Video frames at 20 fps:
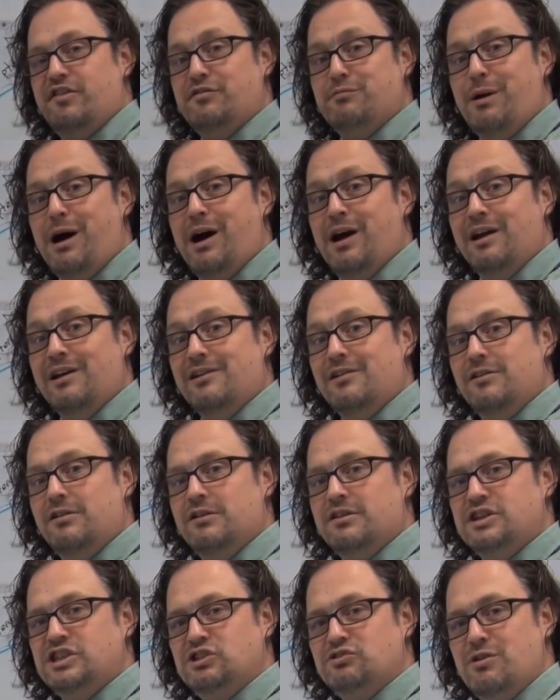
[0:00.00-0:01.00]
smile,
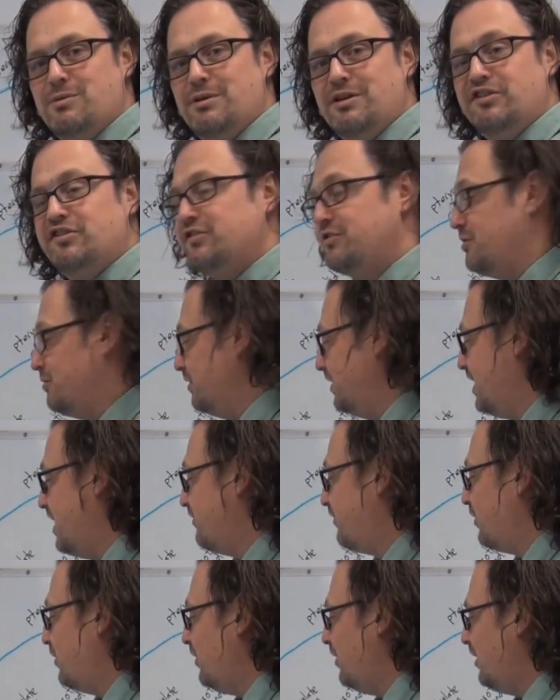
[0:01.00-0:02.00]
grimace, do
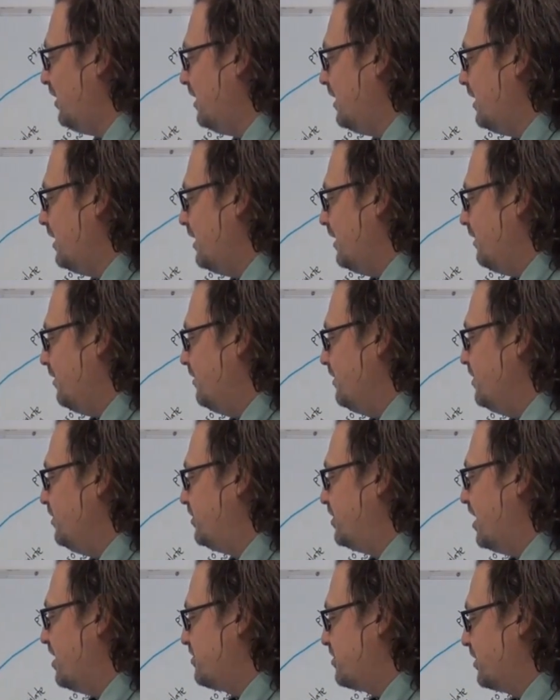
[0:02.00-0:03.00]
whatever, these
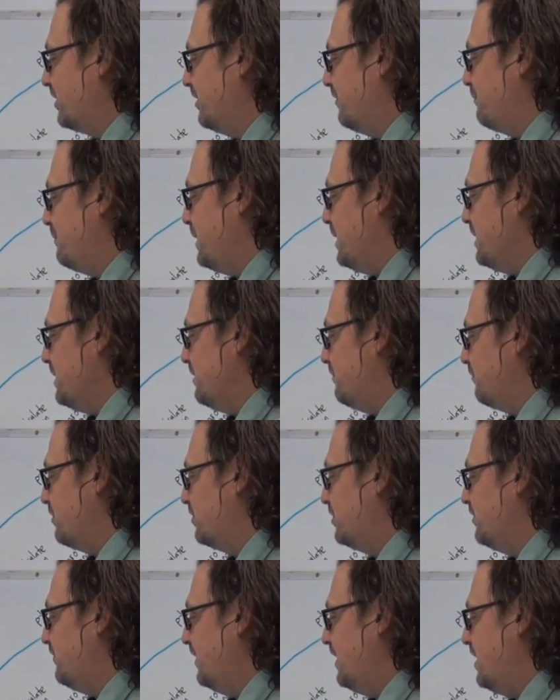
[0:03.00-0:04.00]
guys are going to be
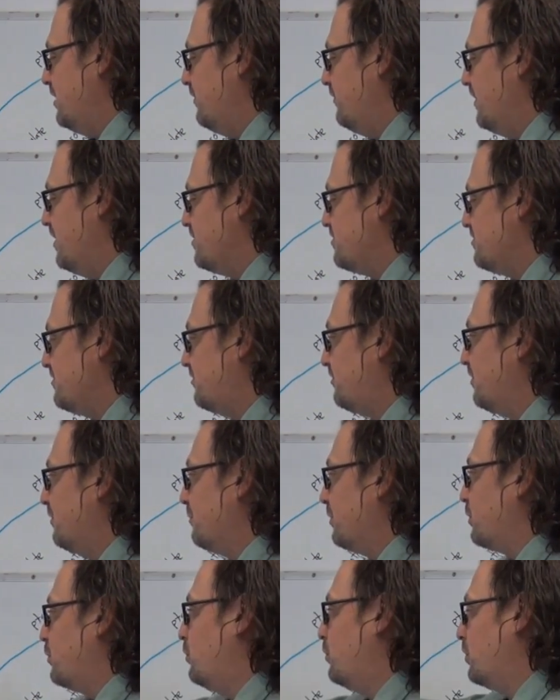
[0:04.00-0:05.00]
receiving innervation from
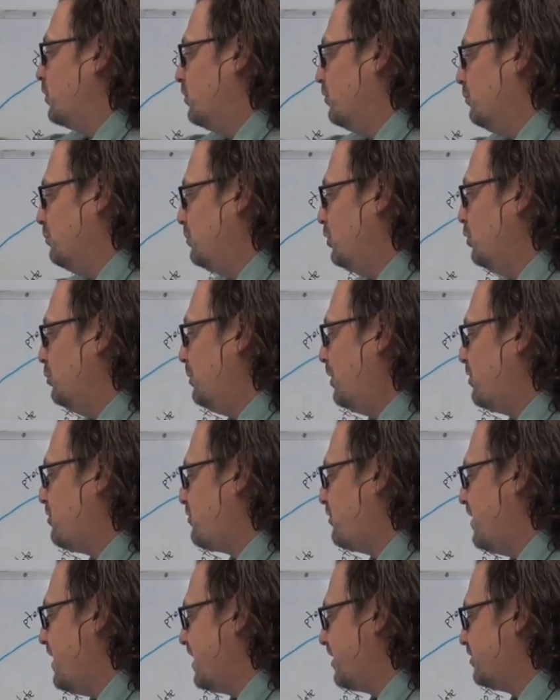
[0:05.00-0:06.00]
the cortical bulbar
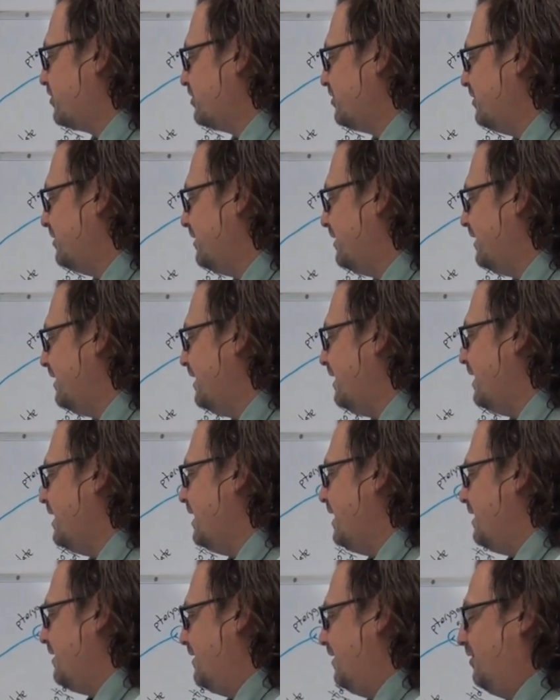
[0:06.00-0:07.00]
tracts,
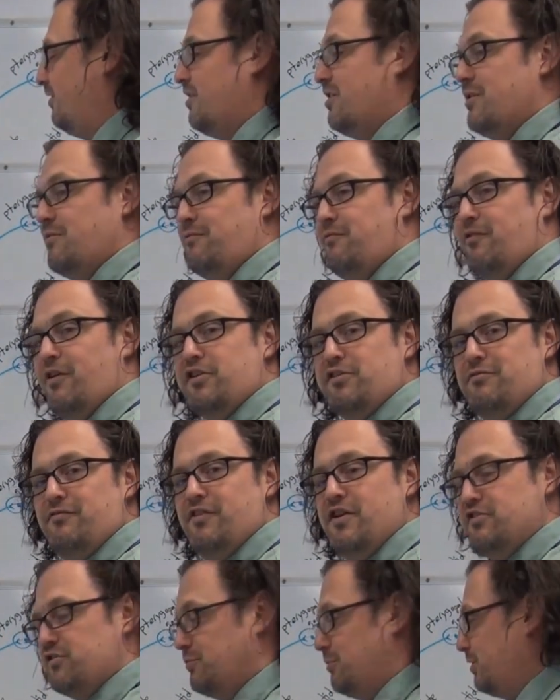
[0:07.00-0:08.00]
telling the
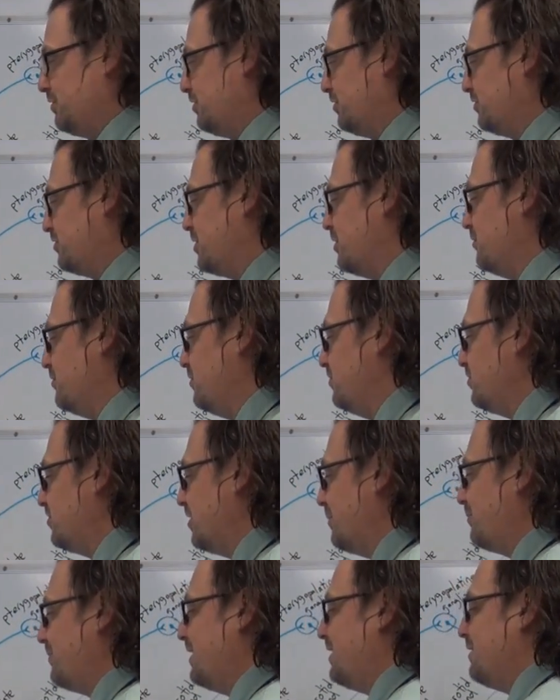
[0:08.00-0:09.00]
facial muscles to go do
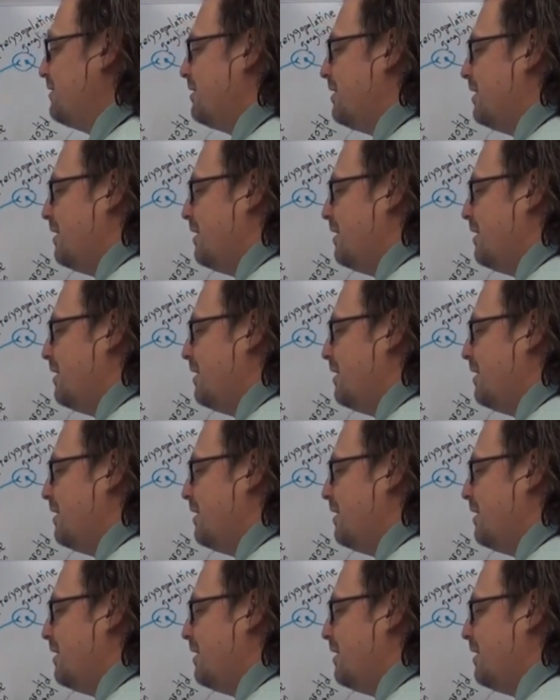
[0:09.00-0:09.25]
something.